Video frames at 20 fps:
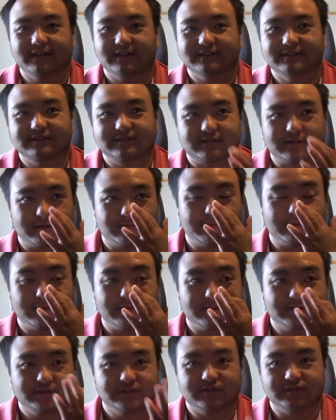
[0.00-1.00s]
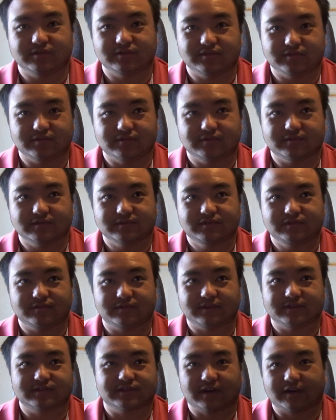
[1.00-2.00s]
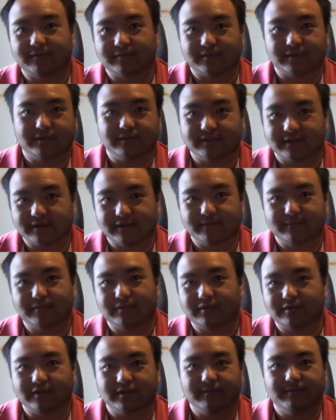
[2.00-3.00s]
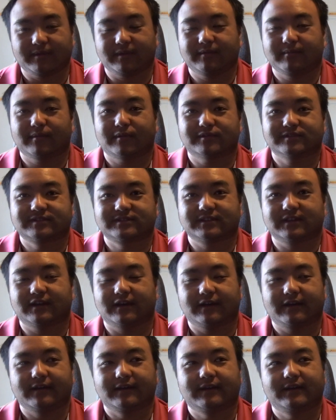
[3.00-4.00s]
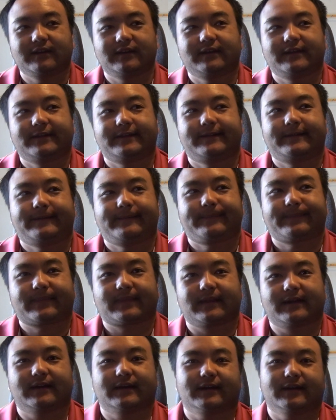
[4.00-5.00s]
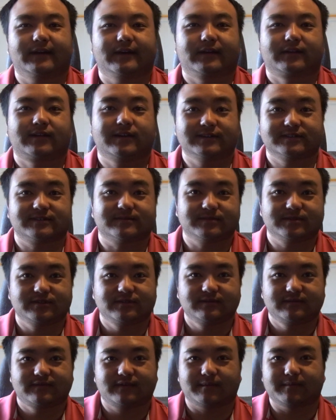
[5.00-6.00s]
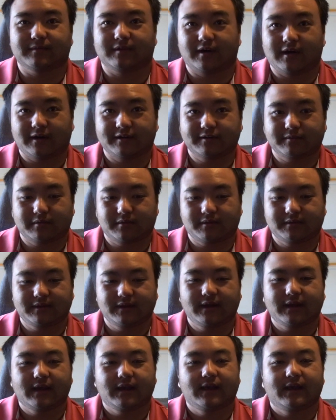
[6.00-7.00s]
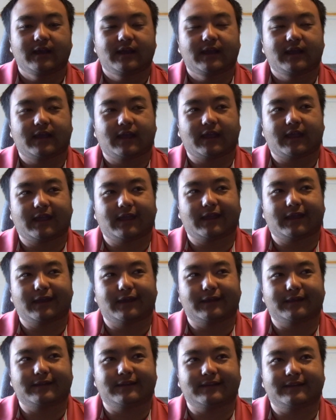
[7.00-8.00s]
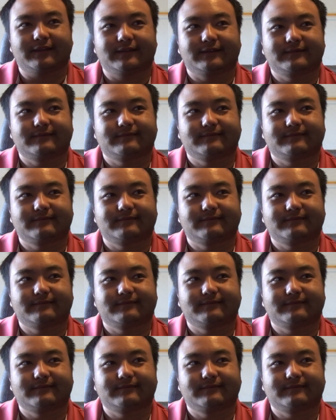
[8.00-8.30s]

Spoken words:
That's going to be the two tuning software that we're going to be most accustomed to from the Honda world, and